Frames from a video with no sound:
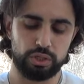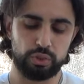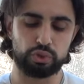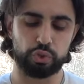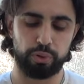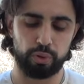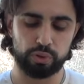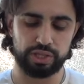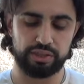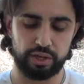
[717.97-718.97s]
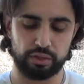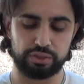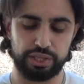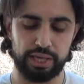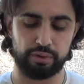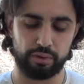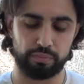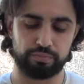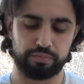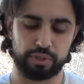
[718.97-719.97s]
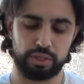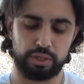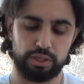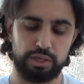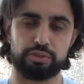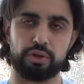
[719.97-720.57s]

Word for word: You suppose that they are together, yet